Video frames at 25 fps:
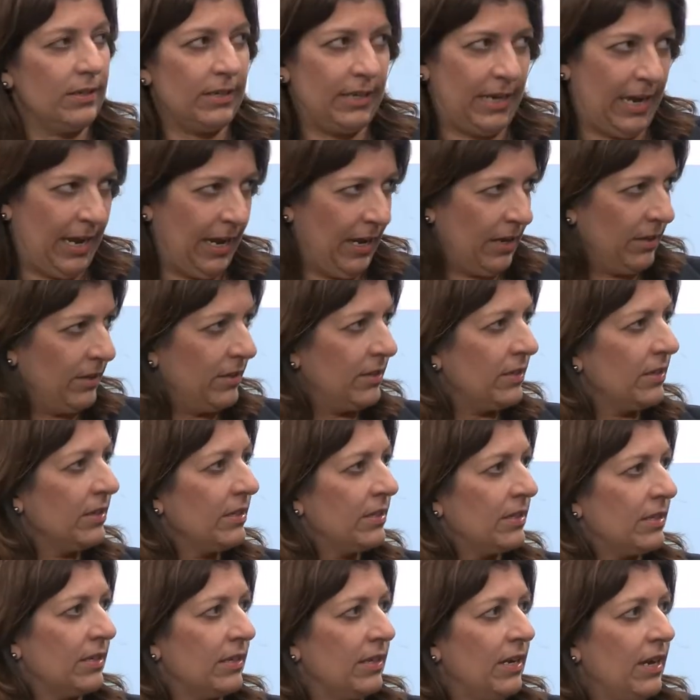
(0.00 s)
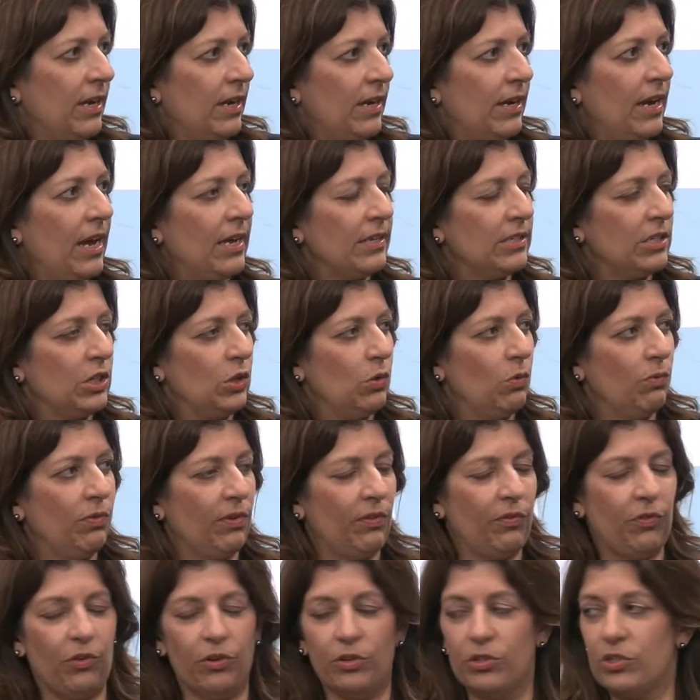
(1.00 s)
Kansas, as you've
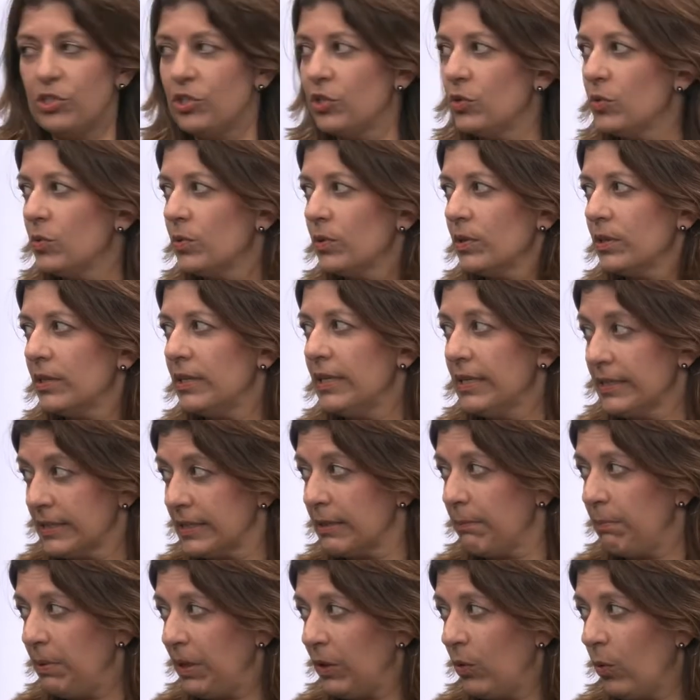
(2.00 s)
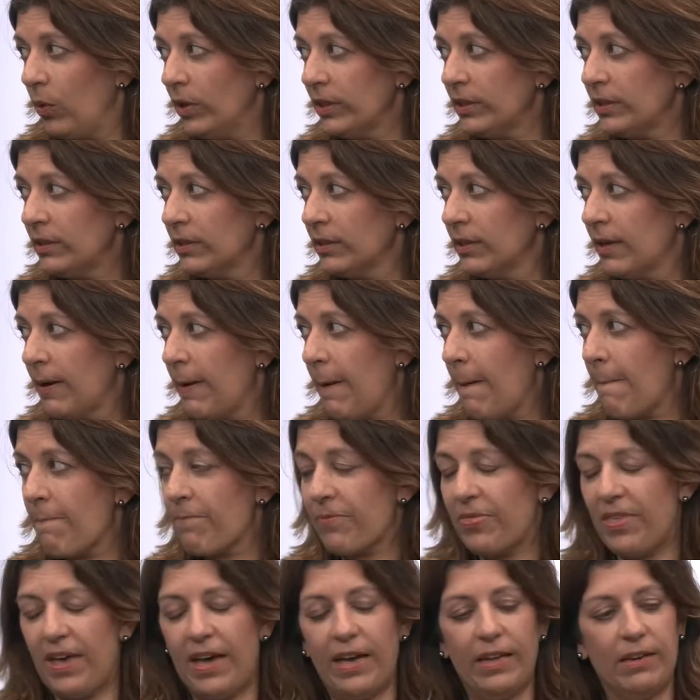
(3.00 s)
referred to, is the big one,
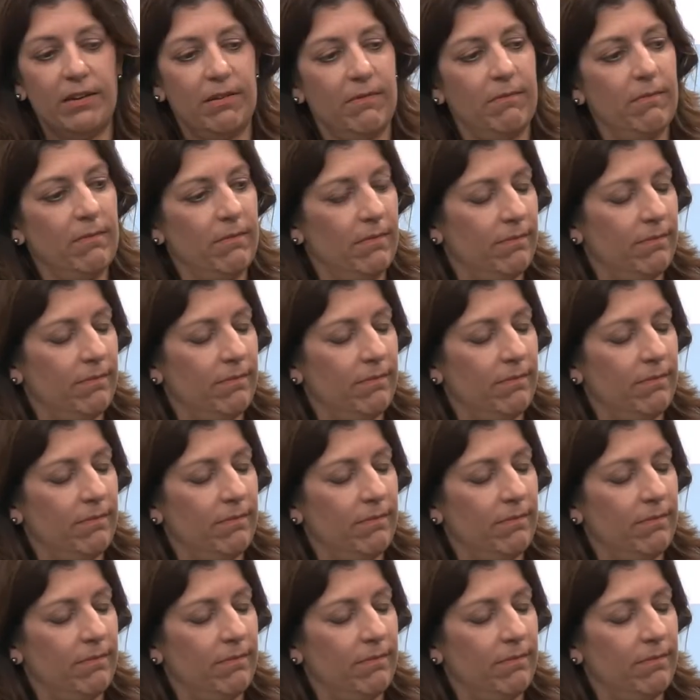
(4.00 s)
that